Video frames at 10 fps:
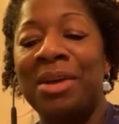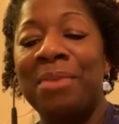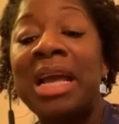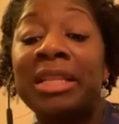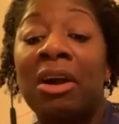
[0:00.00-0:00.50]

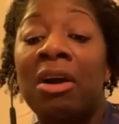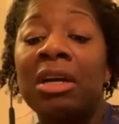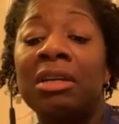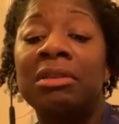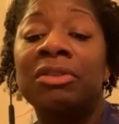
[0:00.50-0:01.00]
But and
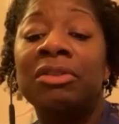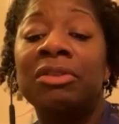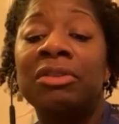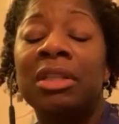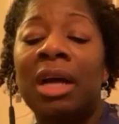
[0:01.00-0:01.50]

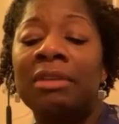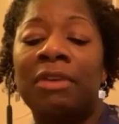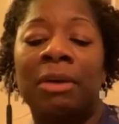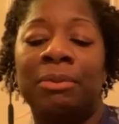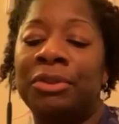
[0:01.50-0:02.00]
there's a
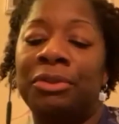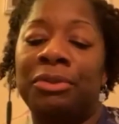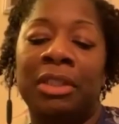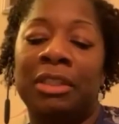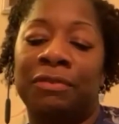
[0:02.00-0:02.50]
lot of
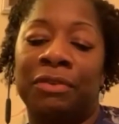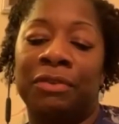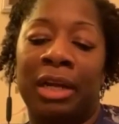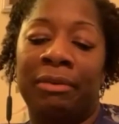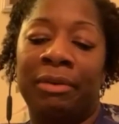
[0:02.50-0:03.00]

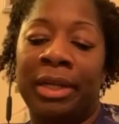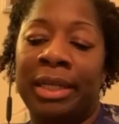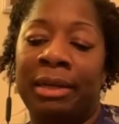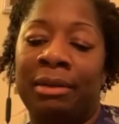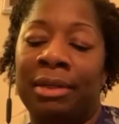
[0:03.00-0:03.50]
opportunities for that
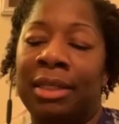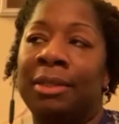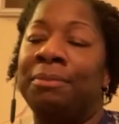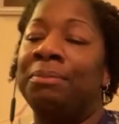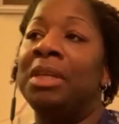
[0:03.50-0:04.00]
right now,